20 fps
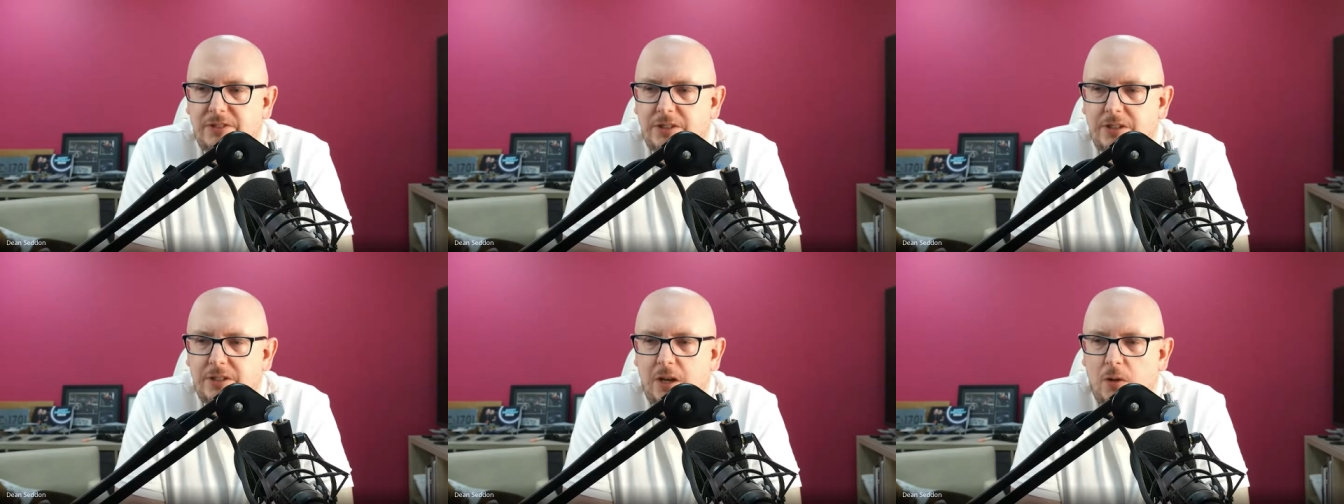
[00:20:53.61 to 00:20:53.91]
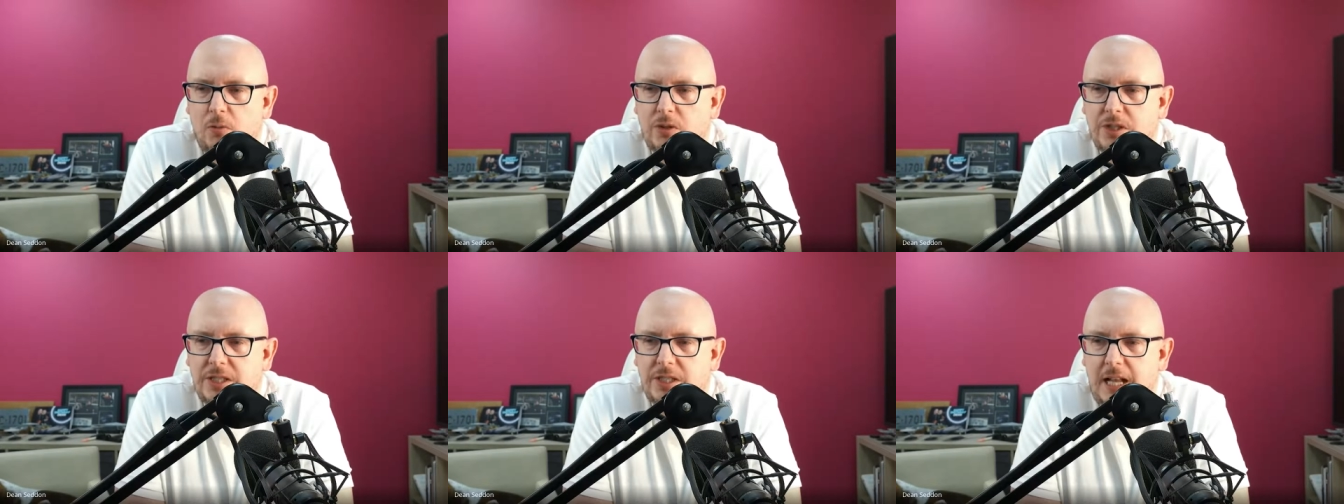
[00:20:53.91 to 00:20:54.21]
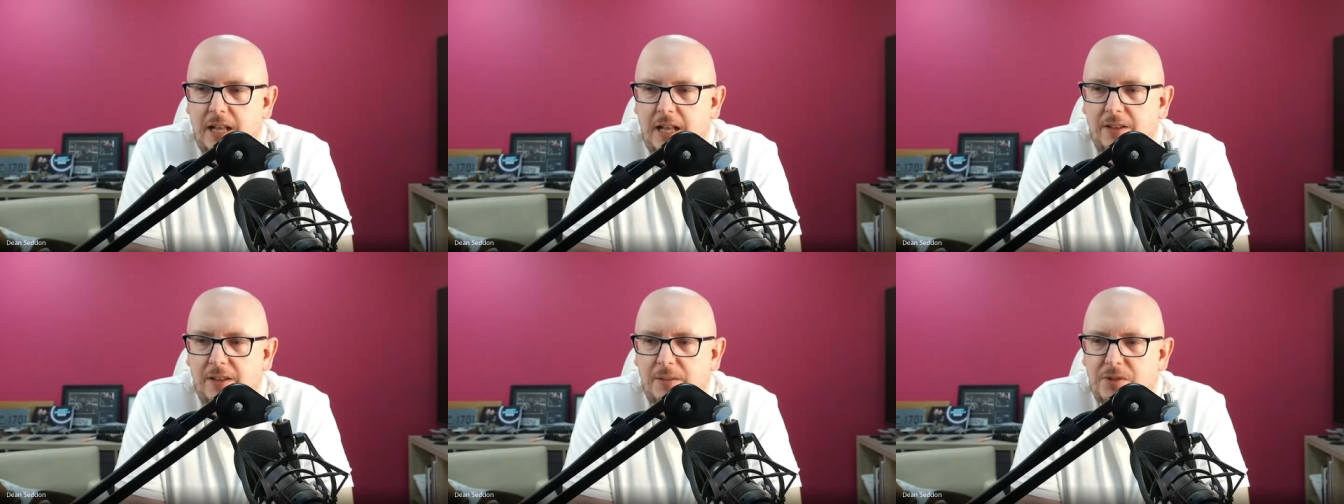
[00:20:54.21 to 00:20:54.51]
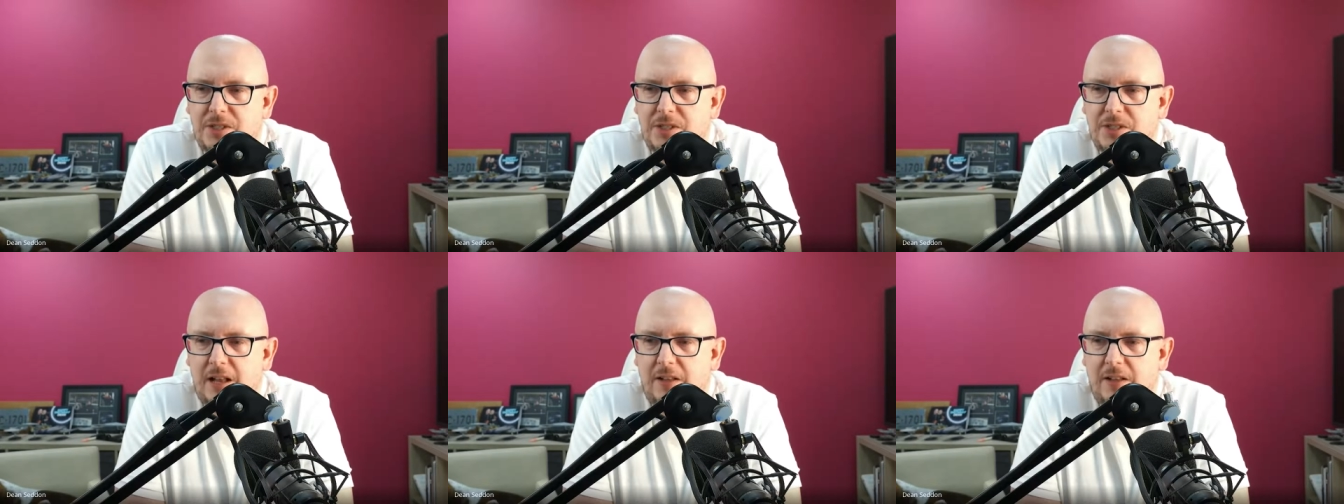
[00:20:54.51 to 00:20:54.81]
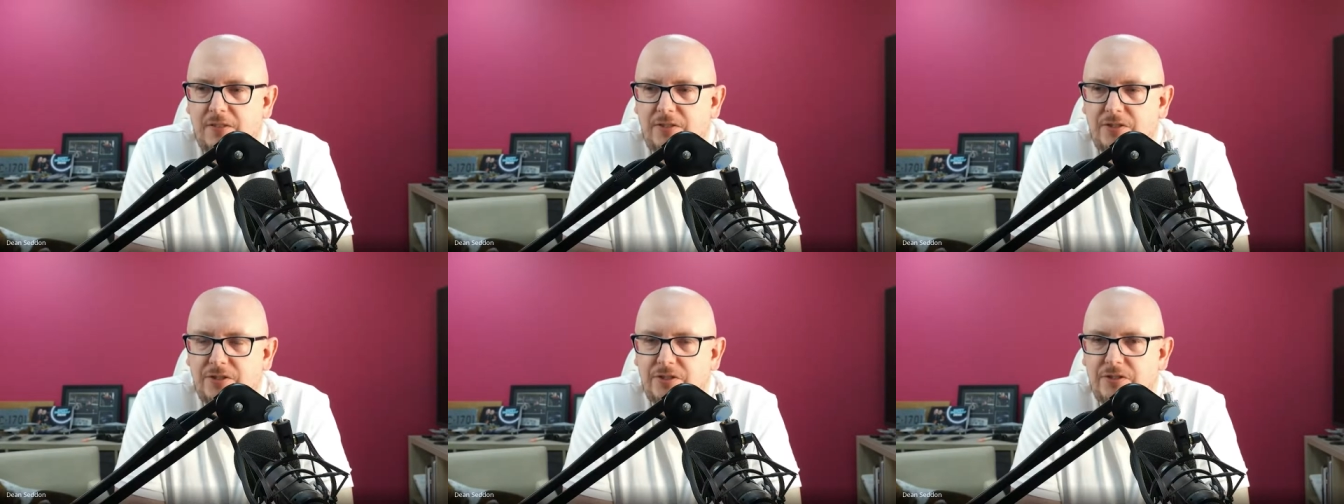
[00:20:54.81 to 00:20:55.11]
don't sell
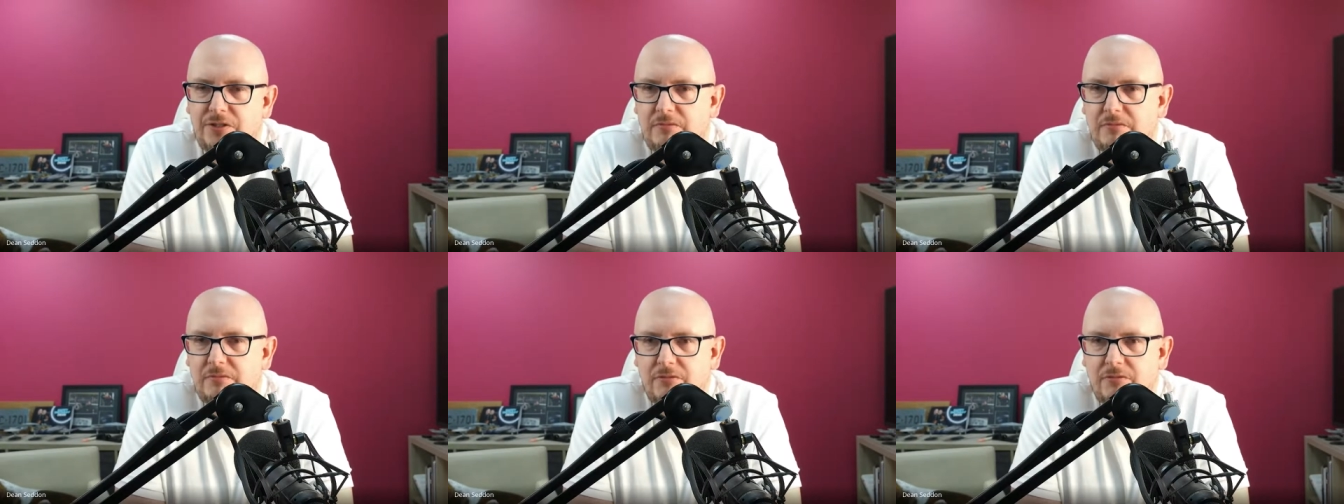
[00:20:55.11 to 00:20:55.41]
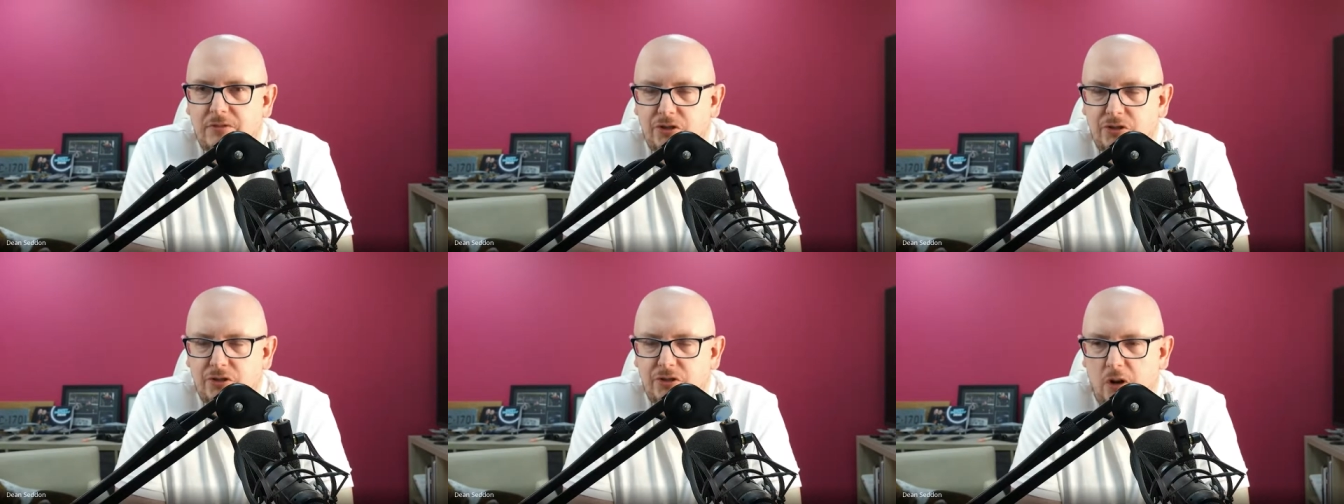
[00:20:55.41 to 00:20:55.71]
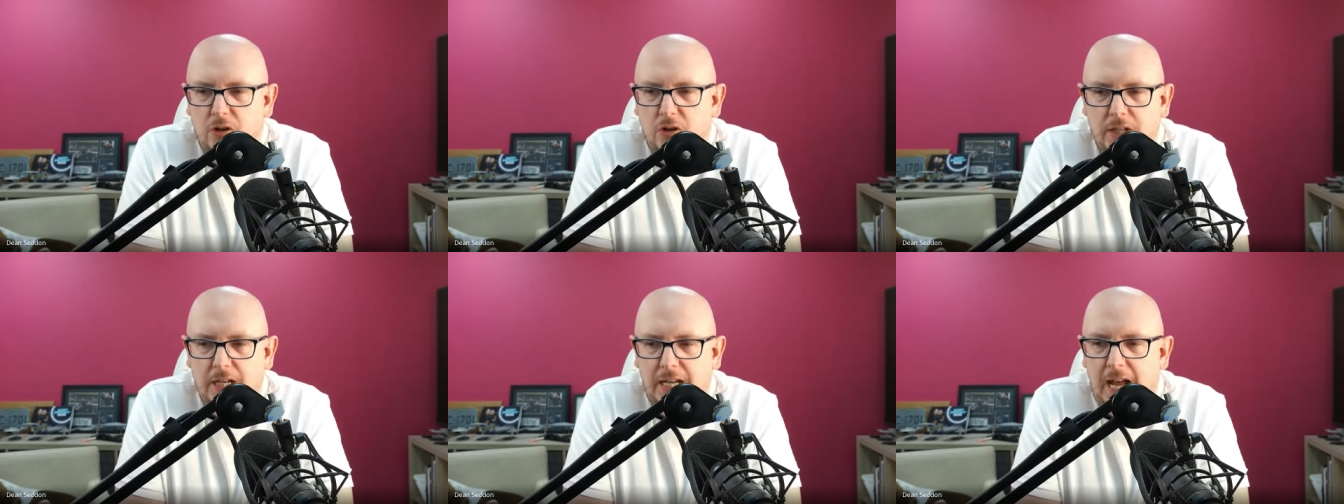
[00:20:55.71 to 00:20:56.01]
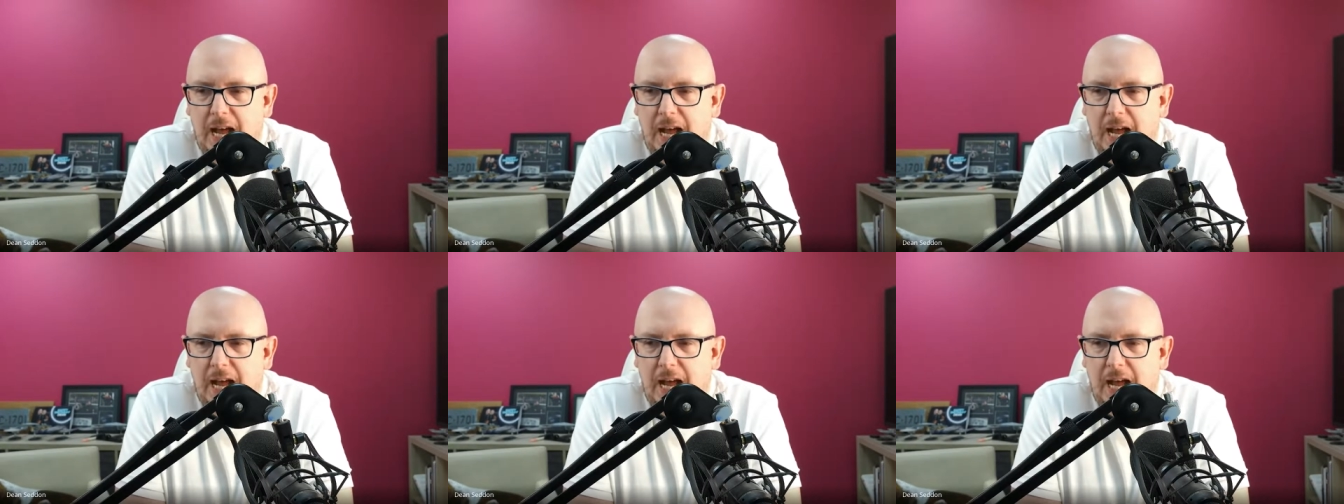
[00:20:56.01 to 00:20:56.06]
themselves strongly.